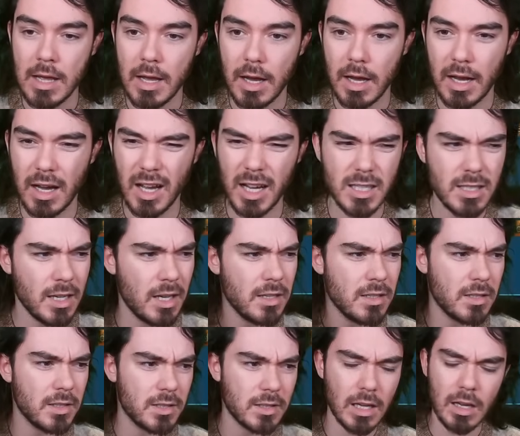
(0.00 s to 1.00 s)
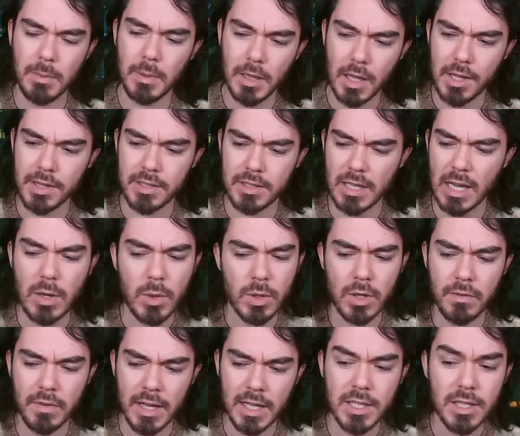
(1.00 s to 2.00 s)
Uh, I tend to skip a lot of sacred
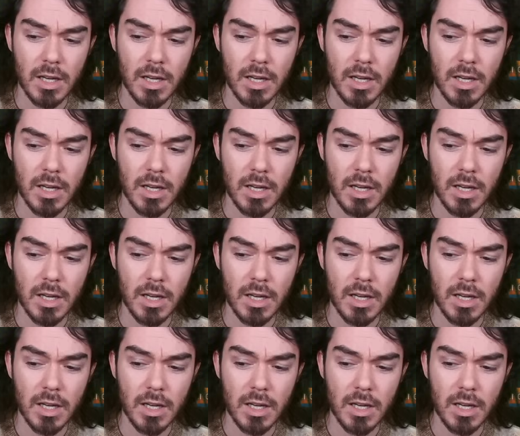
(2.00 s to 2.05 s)
events.